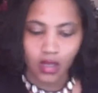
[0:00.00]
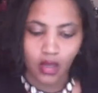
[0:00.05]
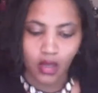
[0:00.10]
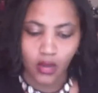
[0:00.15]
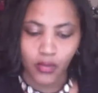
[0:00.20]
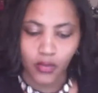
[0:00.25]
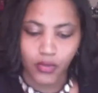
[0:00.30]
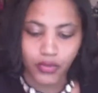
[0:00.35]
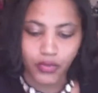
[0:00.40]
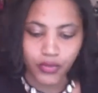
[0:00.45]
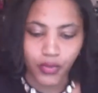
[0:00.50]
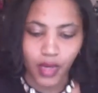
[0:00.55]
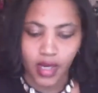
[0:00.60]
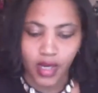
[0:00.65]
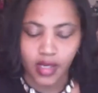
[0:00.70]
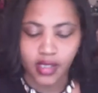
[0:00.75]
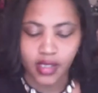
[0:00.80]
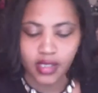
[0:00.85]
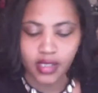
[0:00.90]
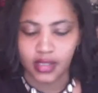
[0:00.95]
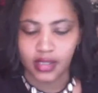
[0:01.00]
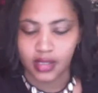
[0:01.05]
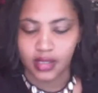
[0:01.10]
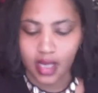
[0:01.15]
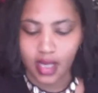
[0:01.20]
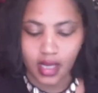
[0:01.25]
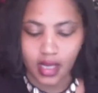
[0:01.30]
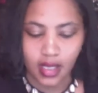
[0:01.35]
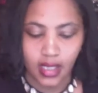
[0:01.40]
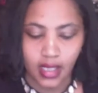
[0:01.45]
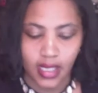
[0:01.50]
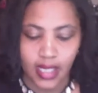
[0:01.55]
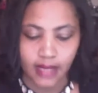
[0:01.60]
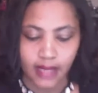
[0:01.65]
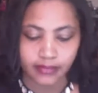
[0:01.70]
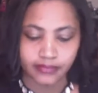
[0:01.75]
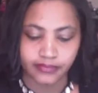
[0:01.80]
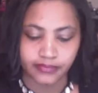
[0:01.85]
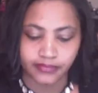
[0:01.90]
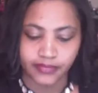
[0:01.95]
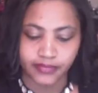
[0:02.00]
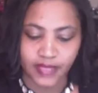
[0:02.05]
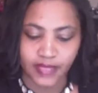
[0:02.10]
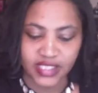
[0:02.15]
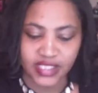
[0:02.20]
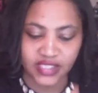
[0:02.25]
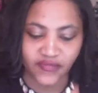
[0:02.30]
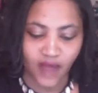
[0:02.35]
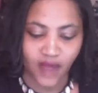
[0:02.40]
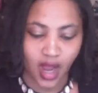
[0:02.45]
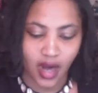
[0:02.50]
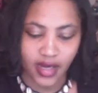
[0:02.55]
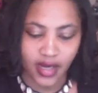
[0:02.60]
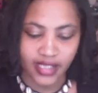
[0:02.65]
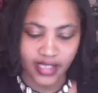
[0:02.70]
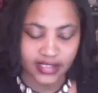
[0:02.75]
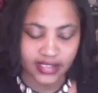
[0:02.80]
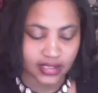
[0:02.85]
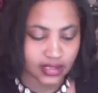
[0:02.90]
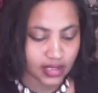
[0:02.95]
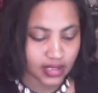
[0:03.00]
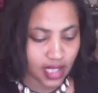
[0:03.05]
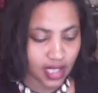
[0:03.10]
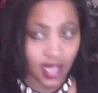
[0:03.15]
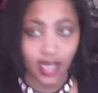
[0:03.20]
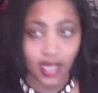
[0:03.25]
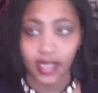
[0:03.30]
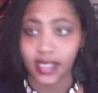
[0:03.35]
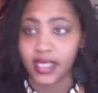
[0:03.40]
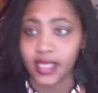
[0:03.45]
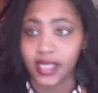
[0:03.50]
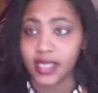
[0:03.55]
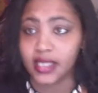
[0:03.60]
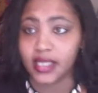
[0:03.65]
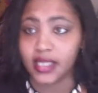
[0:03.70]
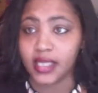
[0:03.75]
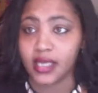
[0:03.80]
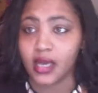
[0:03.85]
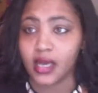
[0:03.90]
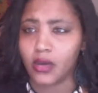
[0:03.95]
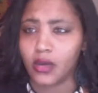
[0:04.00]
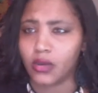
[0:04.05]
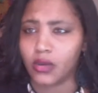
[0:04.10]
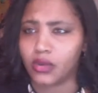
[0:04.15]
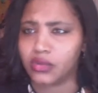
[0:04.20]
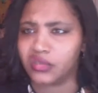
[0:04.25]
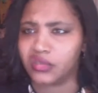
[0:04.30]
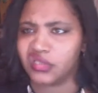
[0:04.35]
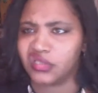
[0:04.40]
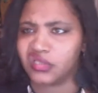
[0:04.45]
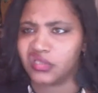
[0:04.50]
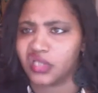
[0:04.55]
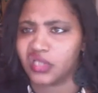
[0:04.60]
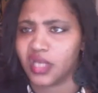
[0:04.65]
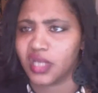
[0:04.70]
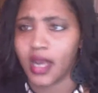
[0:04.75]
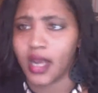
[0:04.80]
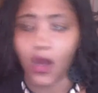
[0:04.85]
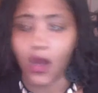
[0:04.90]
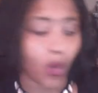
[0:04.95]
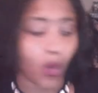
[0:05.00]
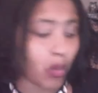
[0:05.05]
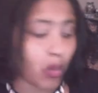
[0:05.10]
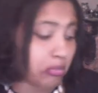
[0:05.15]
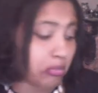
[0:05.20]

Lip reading: Root work, as far as healing goes, you know,